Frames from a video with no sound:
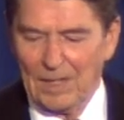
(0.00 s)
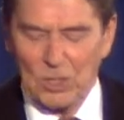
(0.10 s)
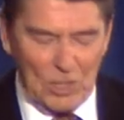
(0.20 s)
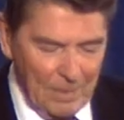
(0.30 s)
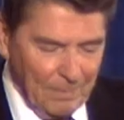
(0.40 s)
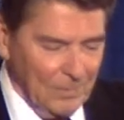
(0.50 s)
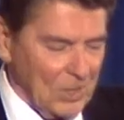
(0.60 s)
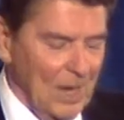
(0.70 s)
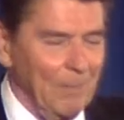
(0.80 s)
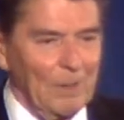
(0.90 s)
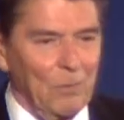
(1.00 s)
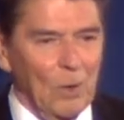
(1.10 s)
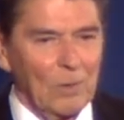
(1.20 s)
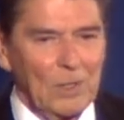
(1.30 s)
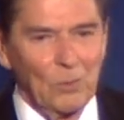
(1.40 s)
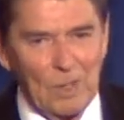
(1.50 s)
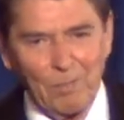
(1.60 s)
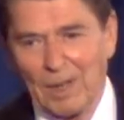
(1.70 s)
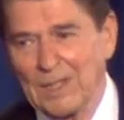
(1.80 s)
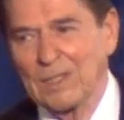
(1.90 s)
Jim stepping forward to
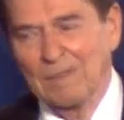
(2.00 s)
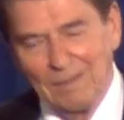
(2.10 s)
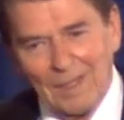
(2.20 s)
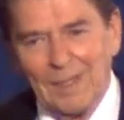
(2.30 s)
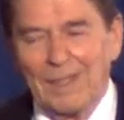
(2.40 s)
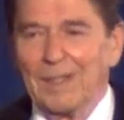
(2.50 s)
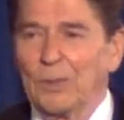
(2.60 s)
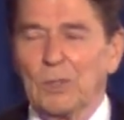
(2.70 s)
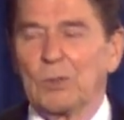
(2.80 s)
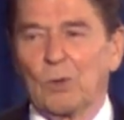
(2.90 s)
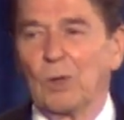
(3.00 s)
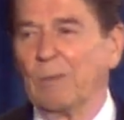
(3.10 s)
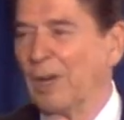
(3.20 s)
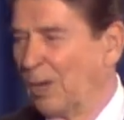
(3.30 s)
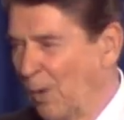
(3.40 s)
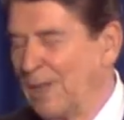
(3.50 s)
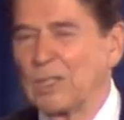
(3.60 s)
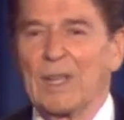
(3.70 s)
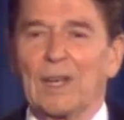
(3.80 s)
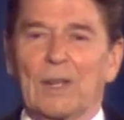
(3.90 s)
replace who has truly been a great
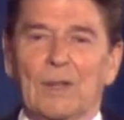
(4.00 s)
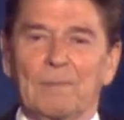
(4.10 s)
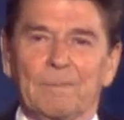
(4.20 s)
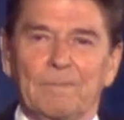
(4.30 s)
senator.